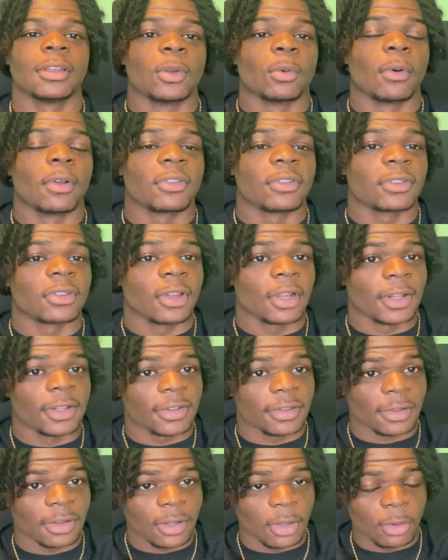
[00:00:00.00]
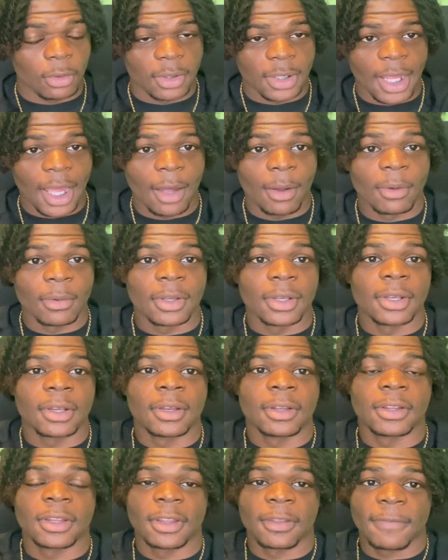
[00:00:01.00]
which is gonna slow down
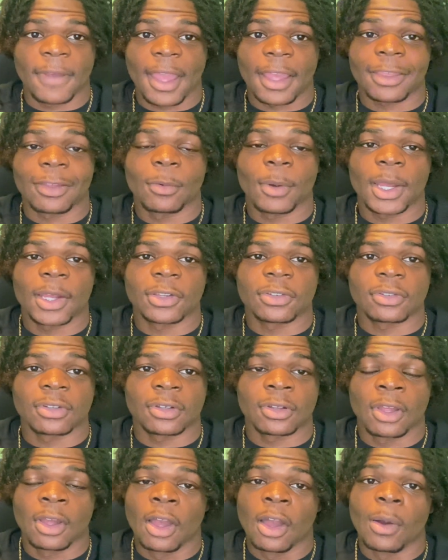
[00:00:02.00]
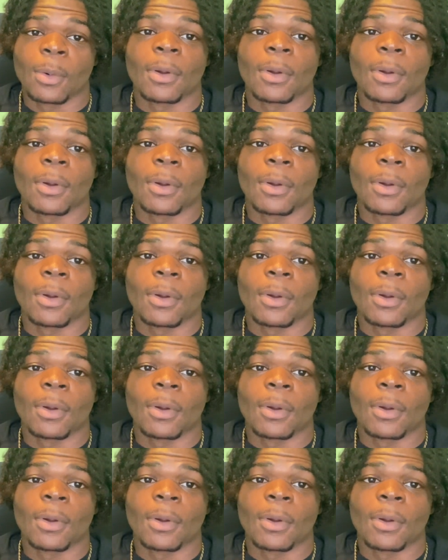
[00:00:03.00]
the evacuation,